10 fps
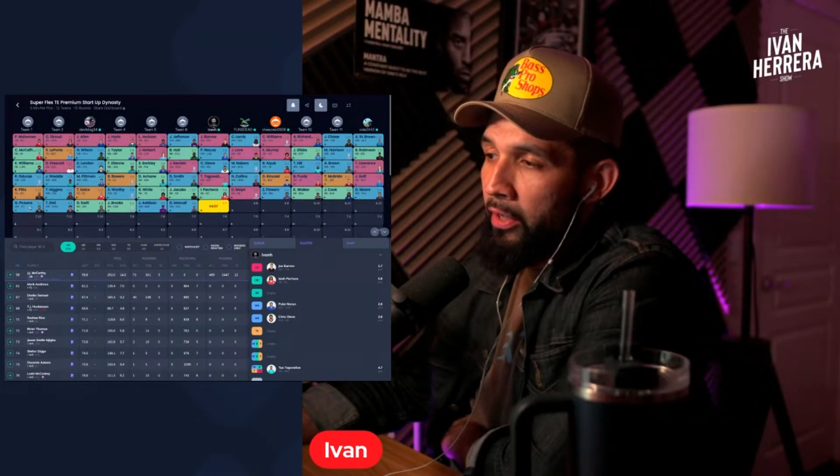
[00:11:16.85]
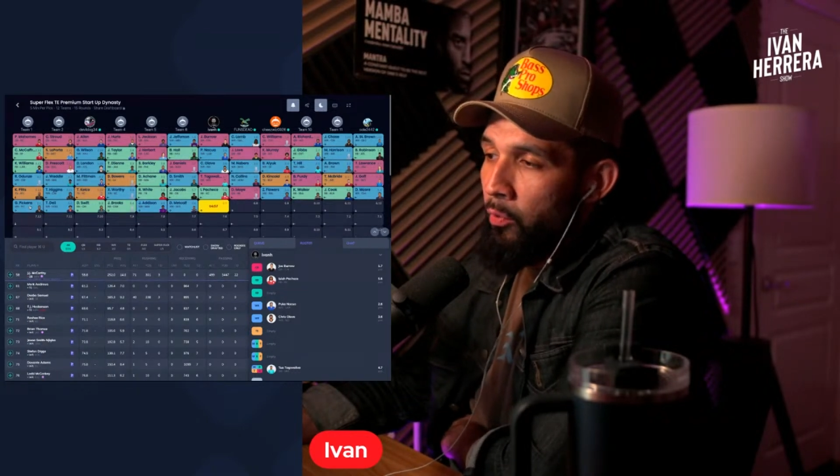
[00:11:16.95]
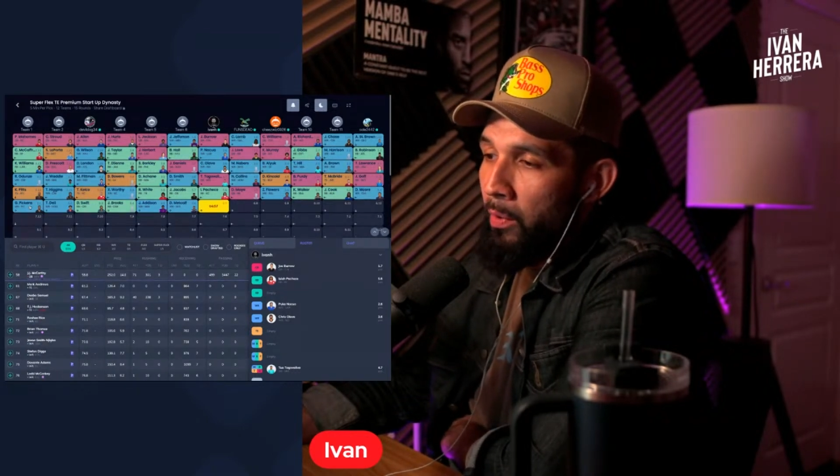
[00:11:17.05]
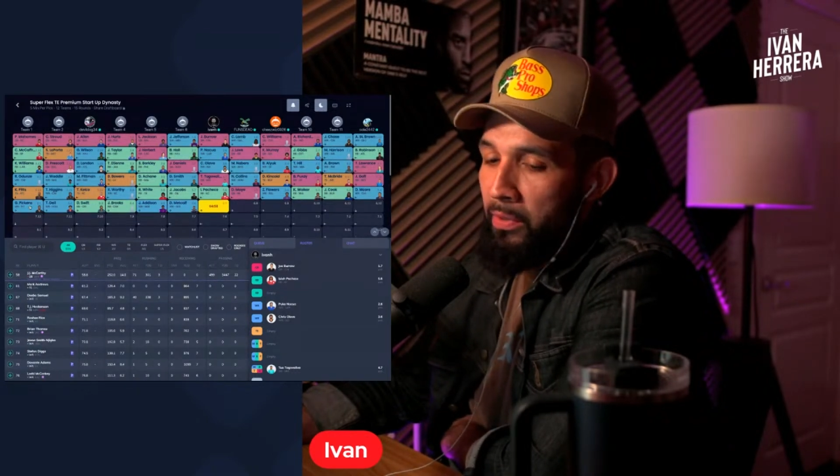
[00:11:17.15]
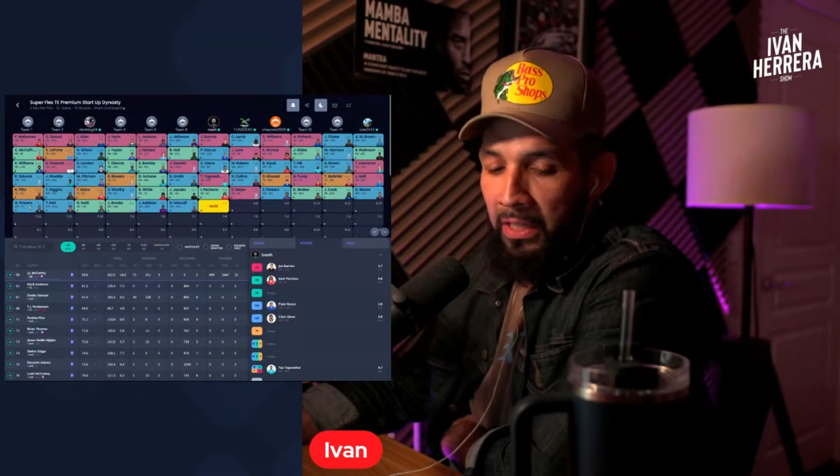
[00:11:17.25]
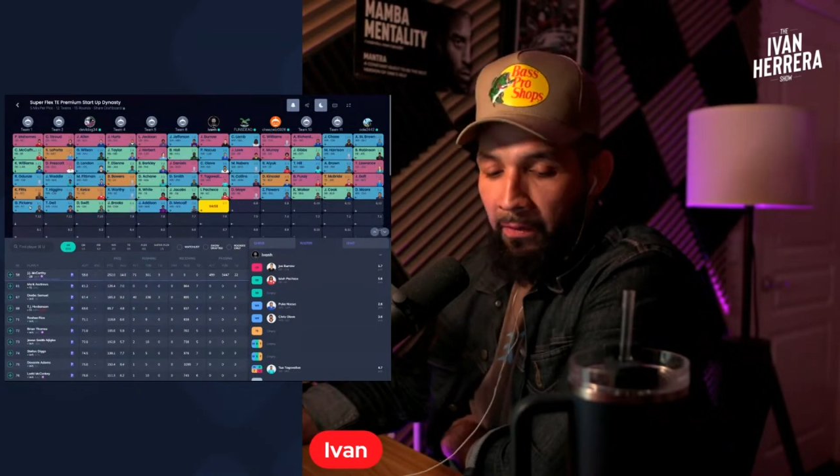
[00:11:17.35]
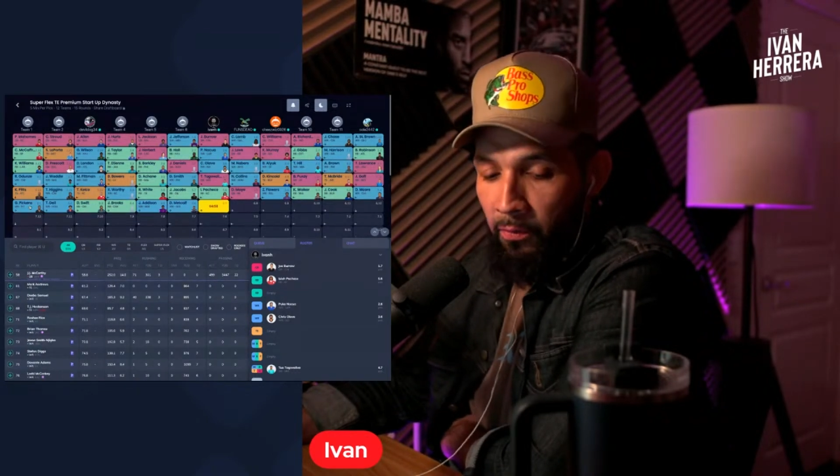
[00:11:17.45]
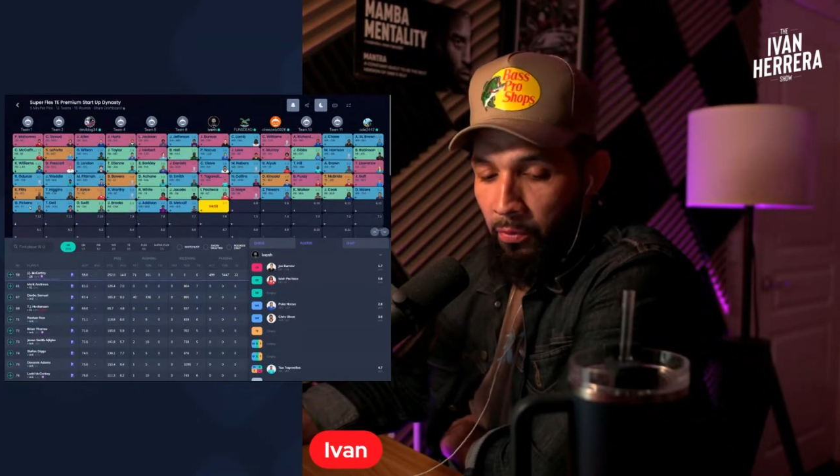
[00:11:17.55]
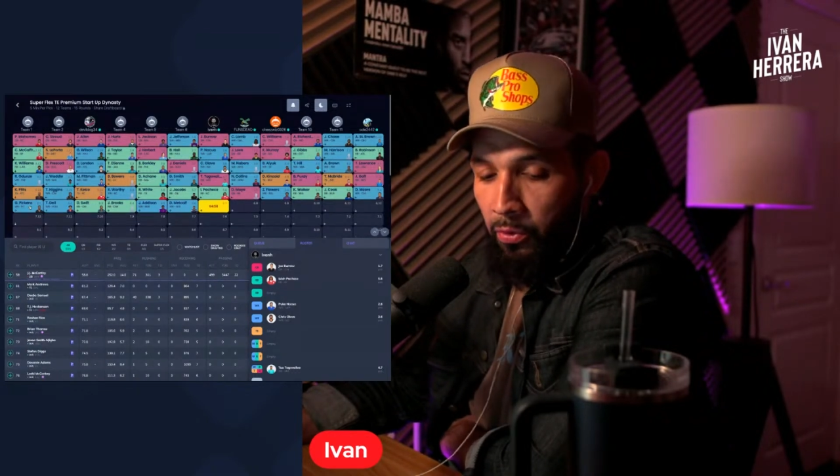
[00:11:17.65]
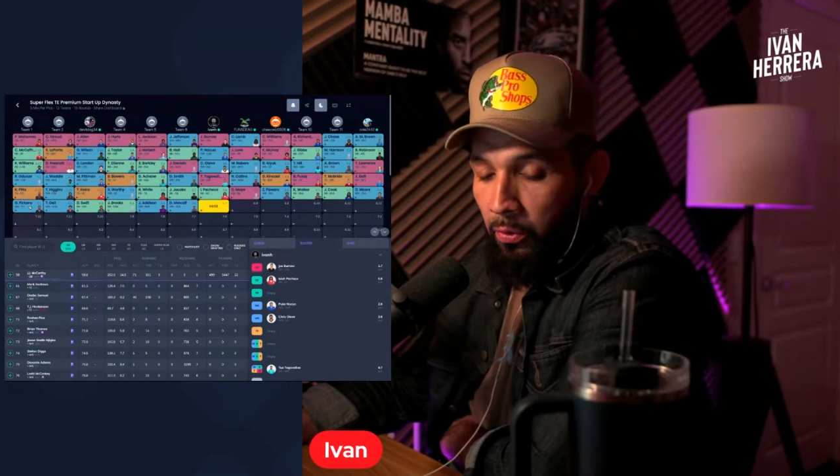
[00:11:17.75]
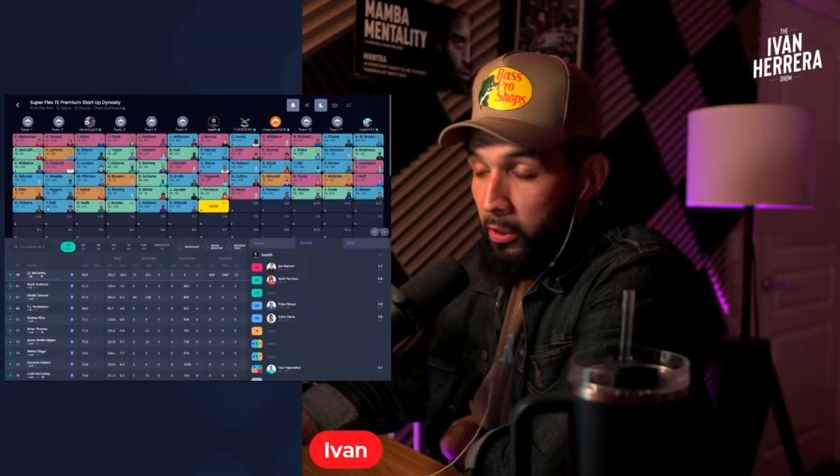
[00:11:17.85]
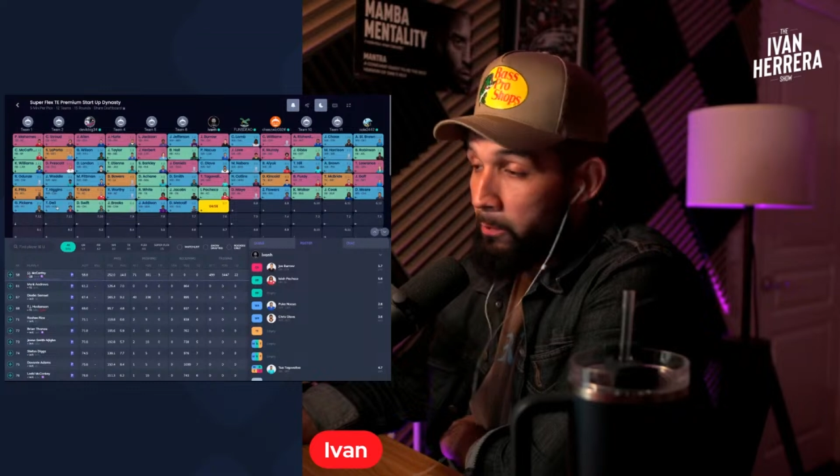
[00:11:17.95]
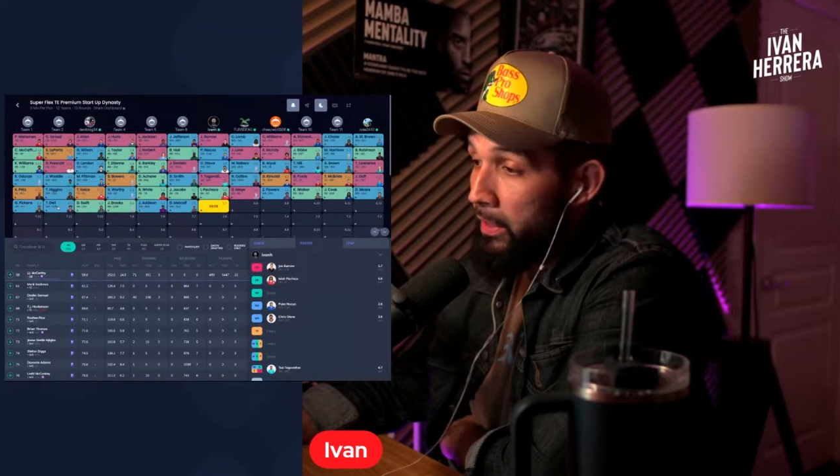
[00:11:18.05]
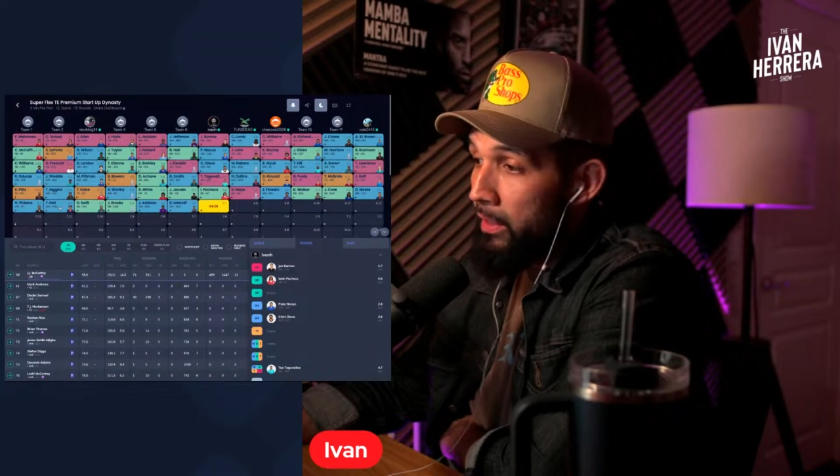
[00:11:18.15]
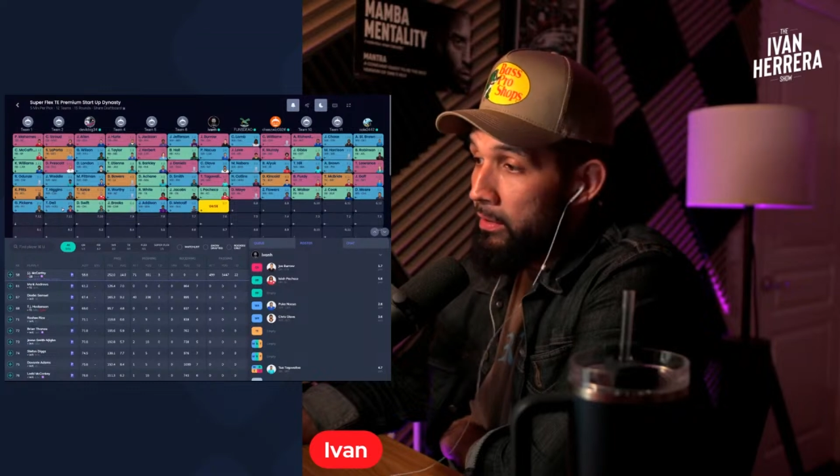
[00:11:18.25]
wide receivers with George
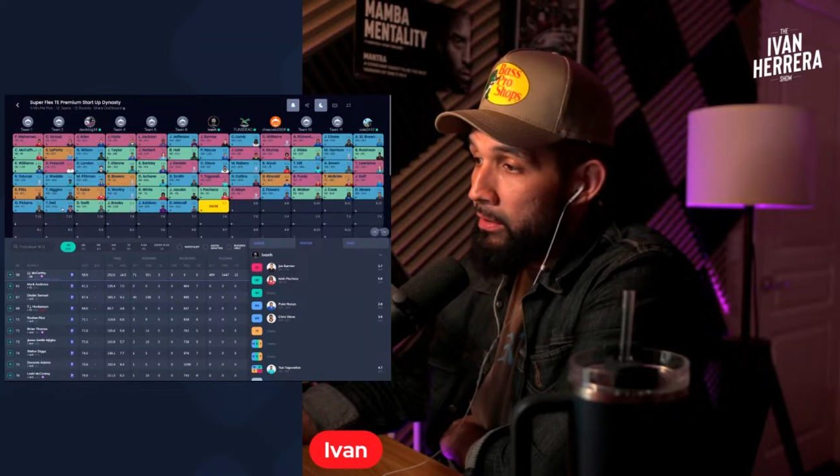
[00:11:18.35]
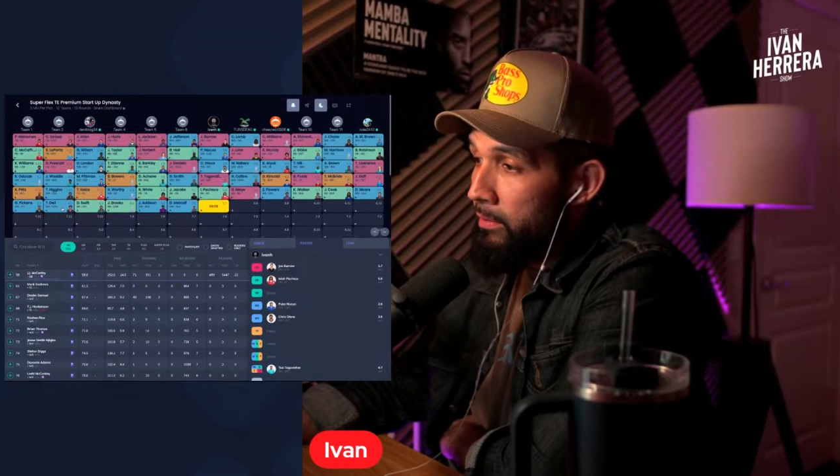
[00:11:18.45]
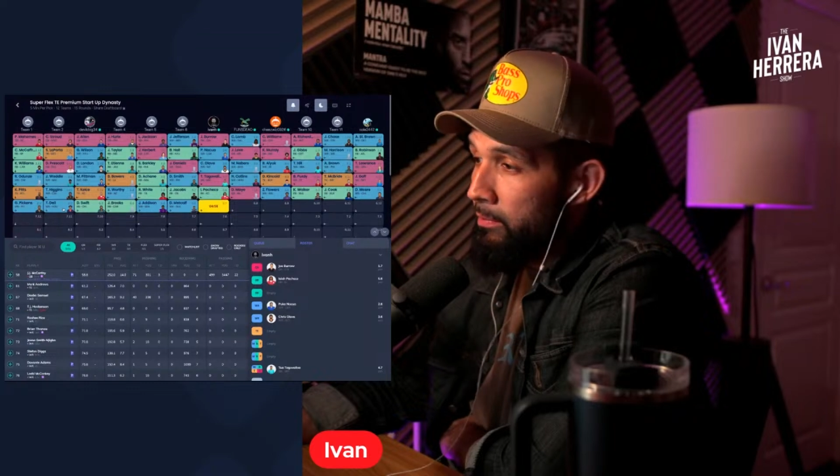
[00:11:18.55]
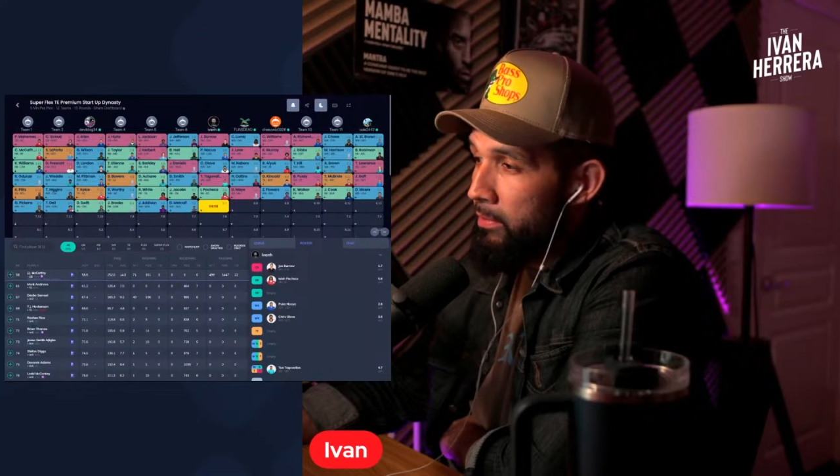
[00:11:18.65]
Pickens,